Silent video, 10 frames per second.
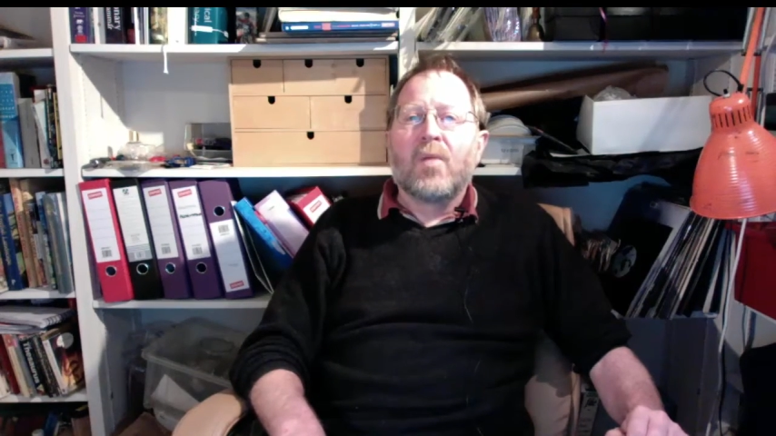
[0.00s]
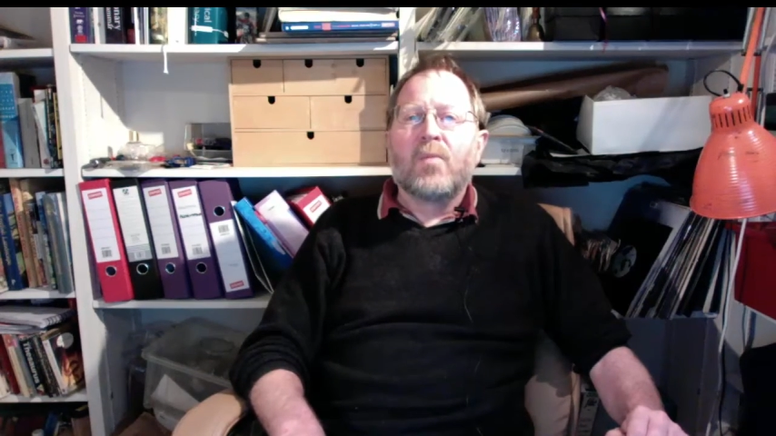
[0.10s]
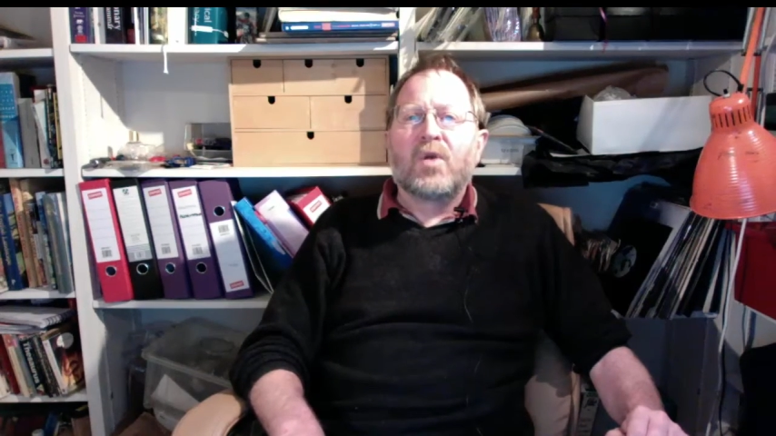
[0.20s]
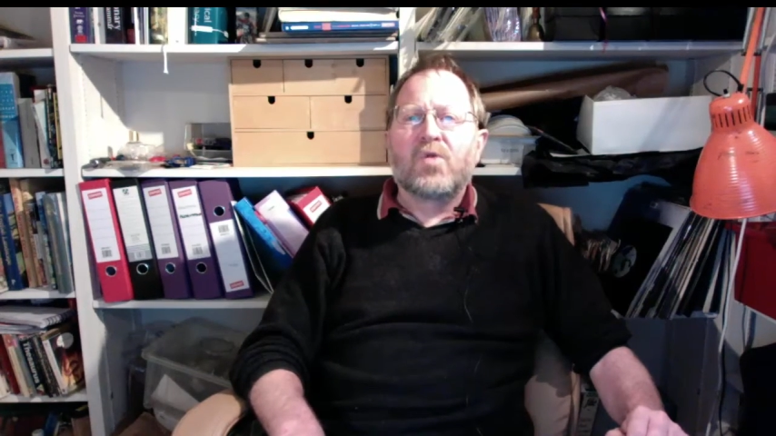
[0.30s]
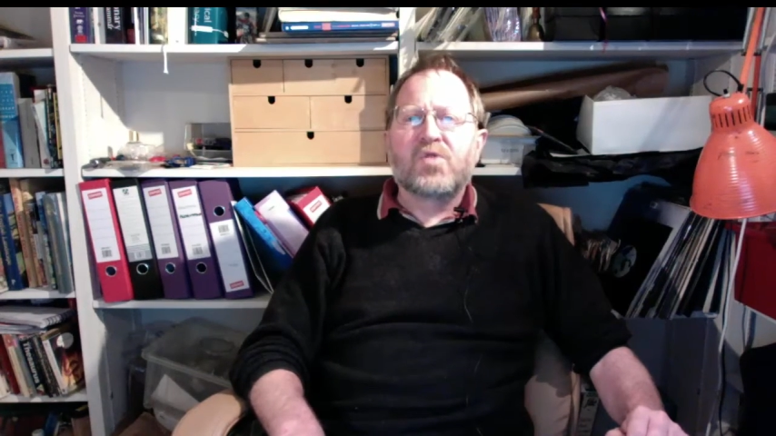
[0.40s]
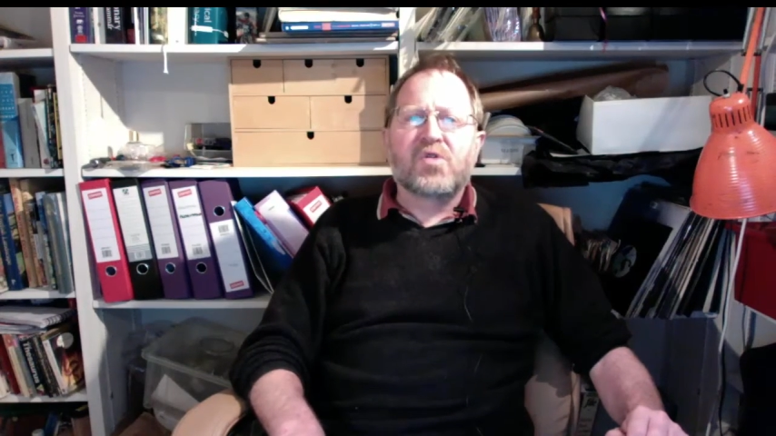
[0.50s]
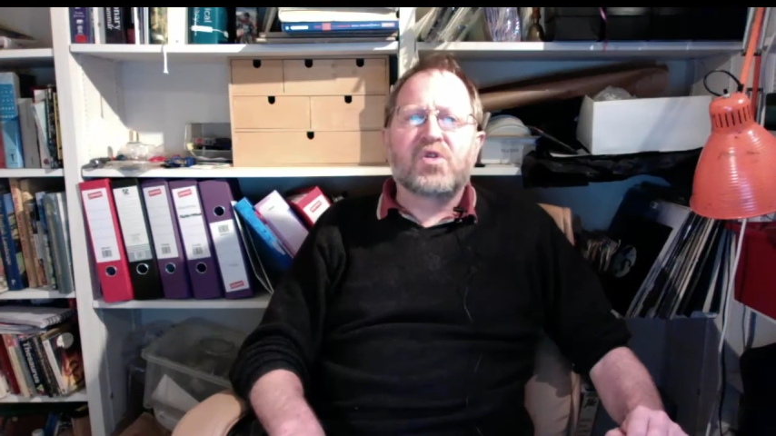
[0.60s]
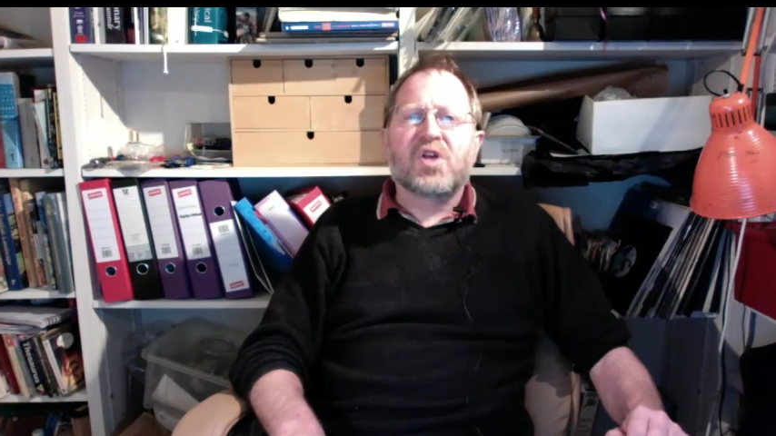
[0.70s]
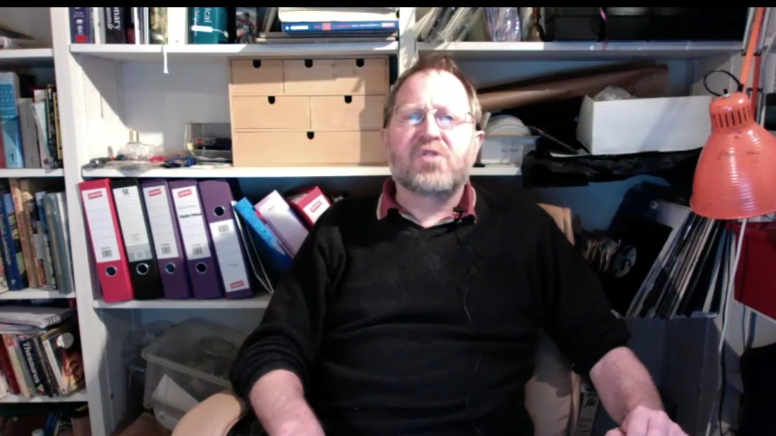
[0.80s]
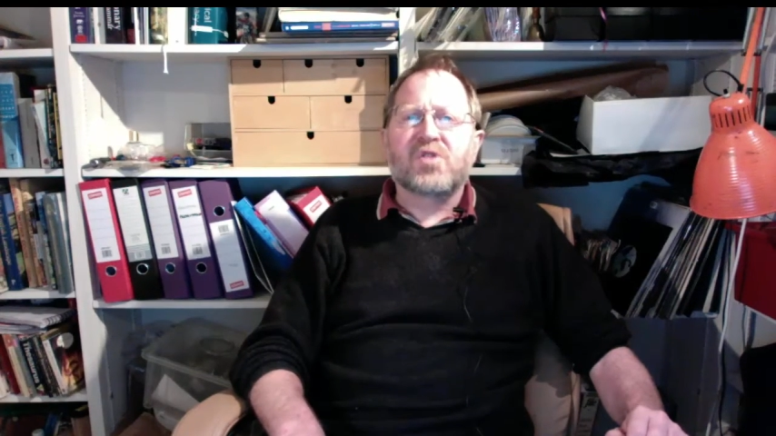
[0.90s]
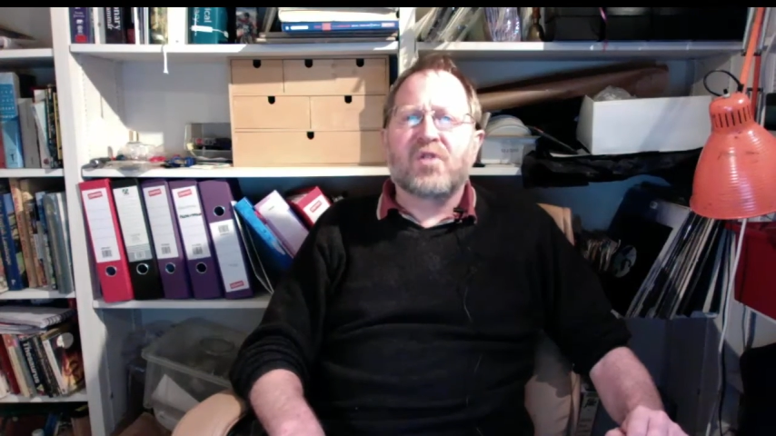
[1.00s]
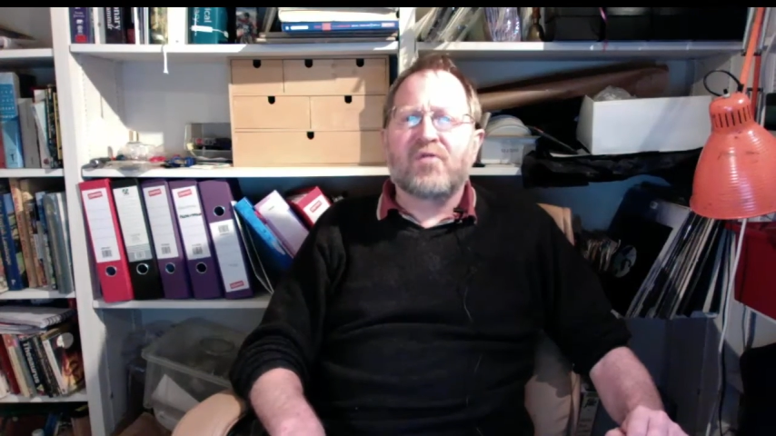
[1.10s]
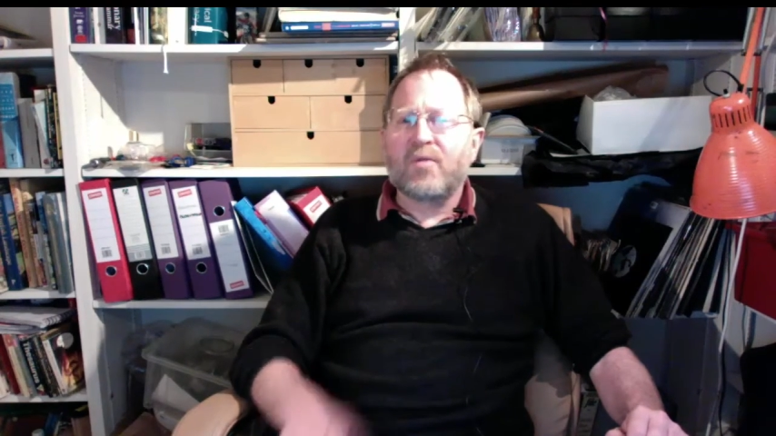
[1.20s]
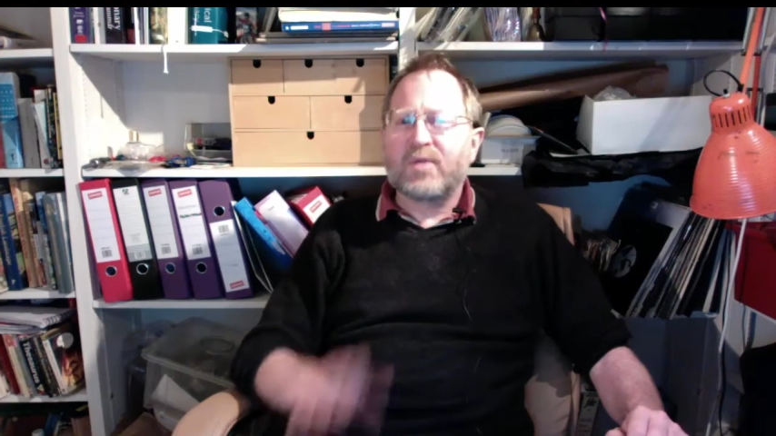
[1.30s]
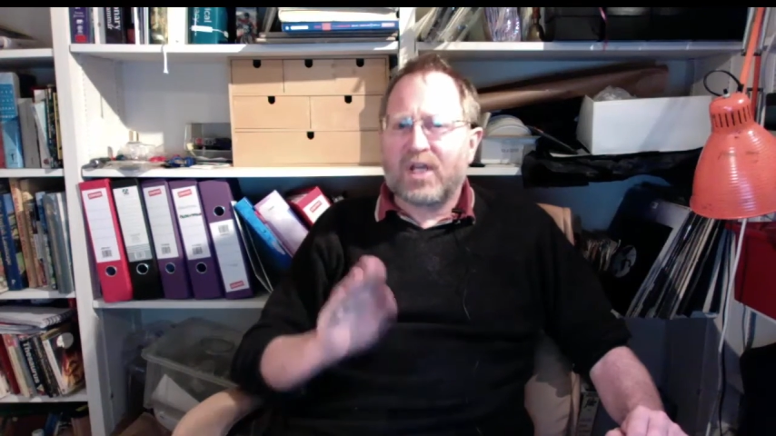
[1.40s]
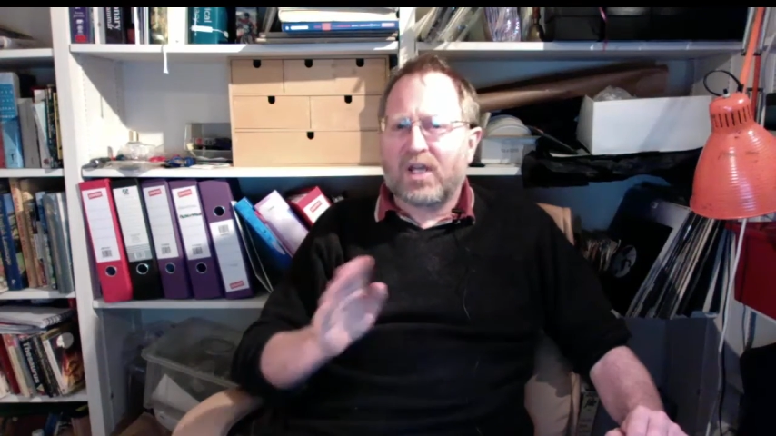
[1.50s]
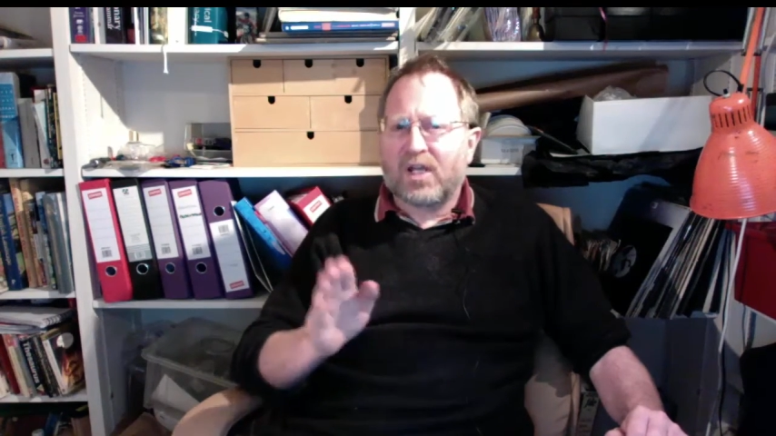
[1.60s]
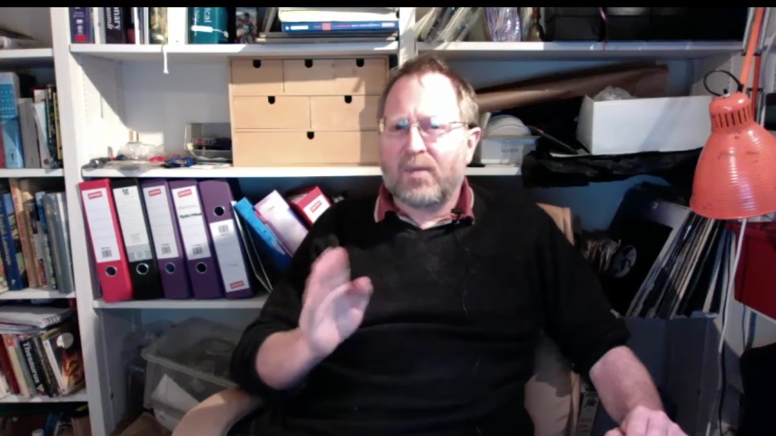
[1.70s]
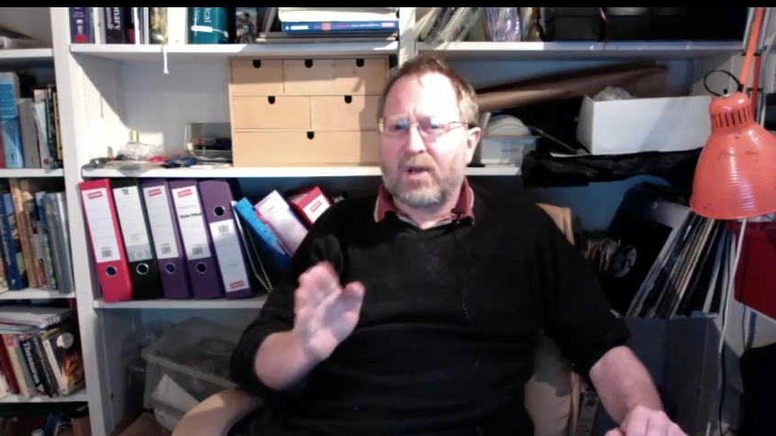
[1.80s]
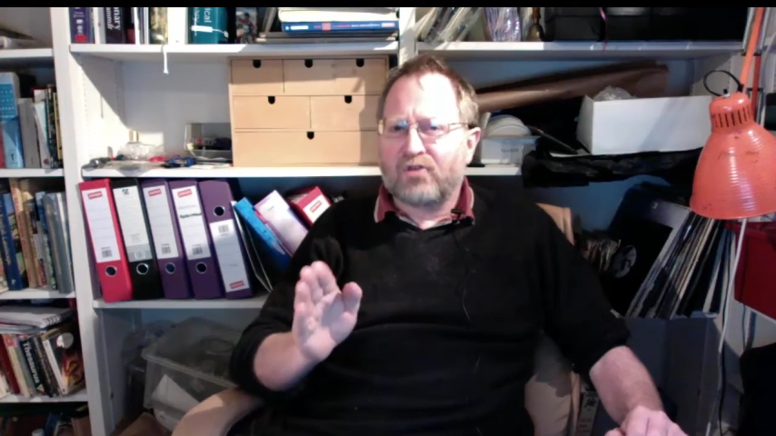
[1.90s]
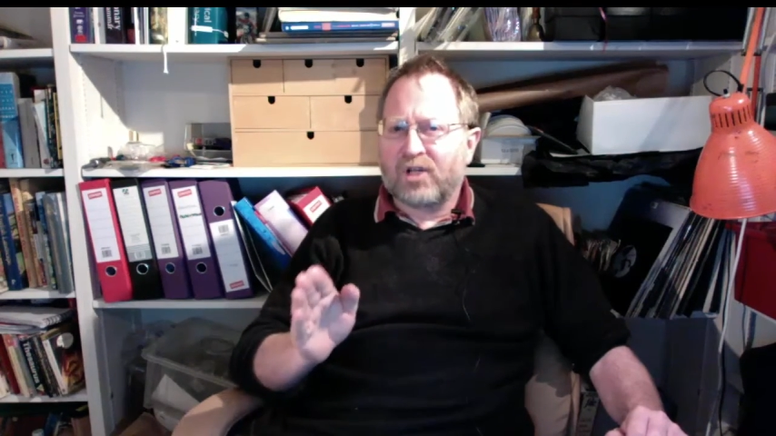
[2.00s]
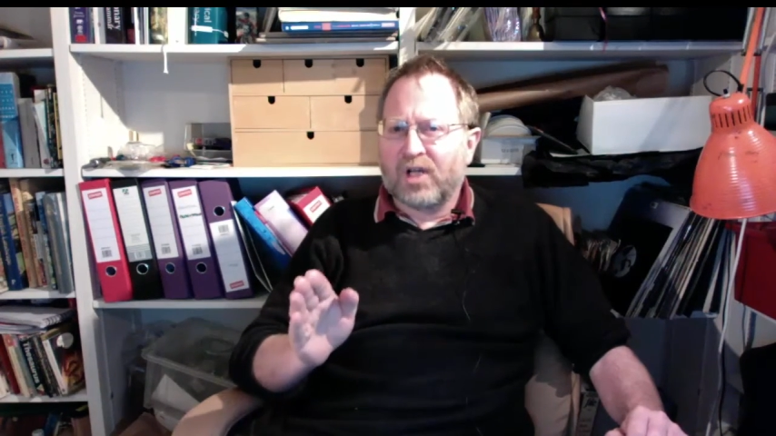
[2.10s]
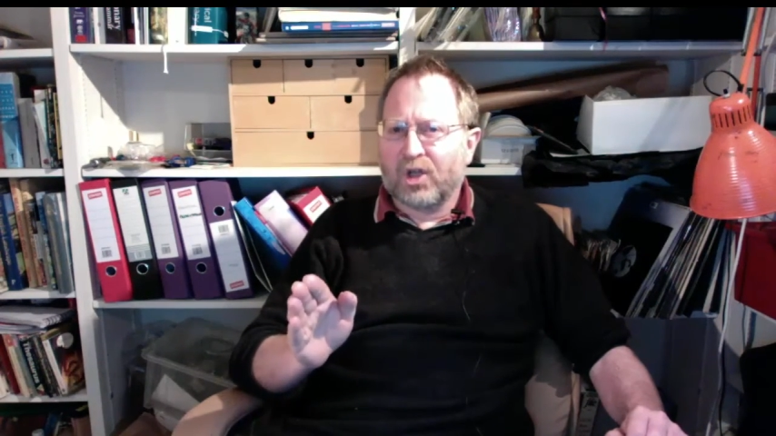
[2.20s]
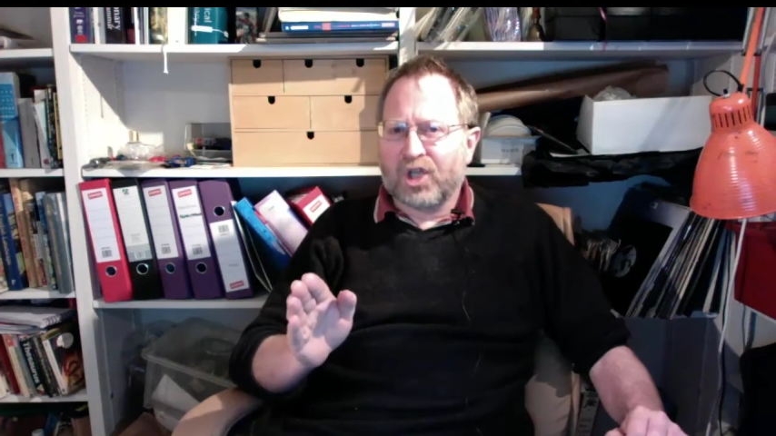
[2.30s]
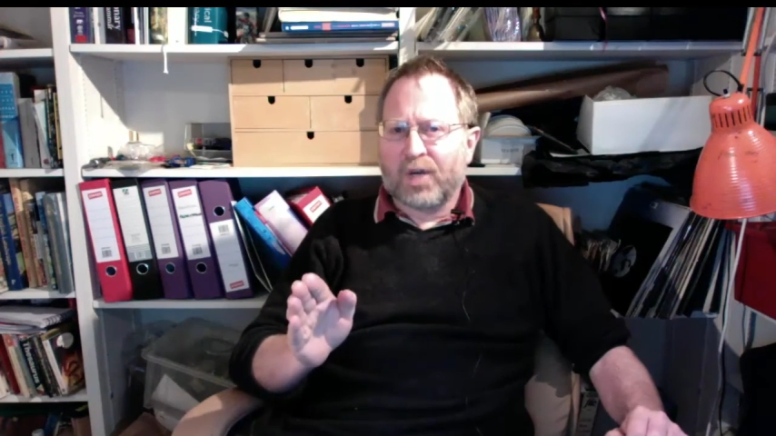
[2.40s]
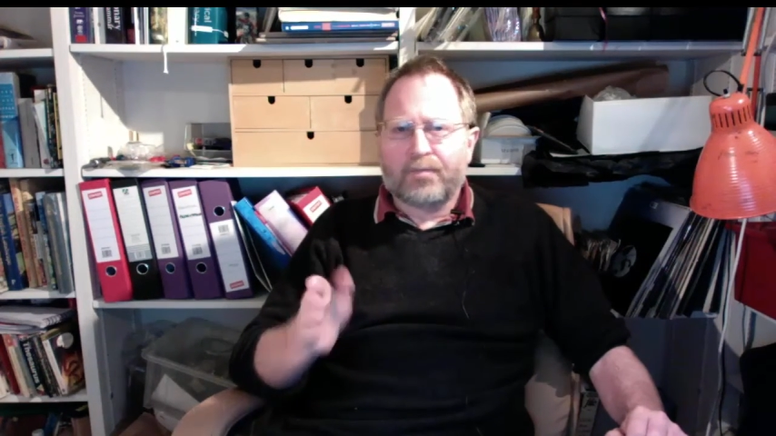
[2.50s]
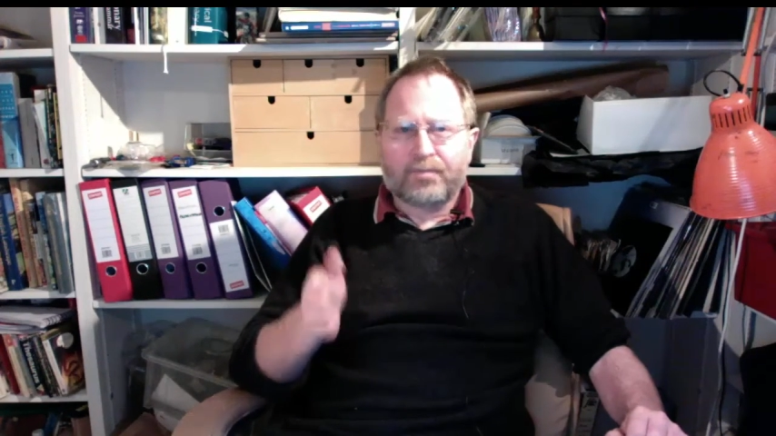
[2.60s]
but it also suggests a very particular military culture.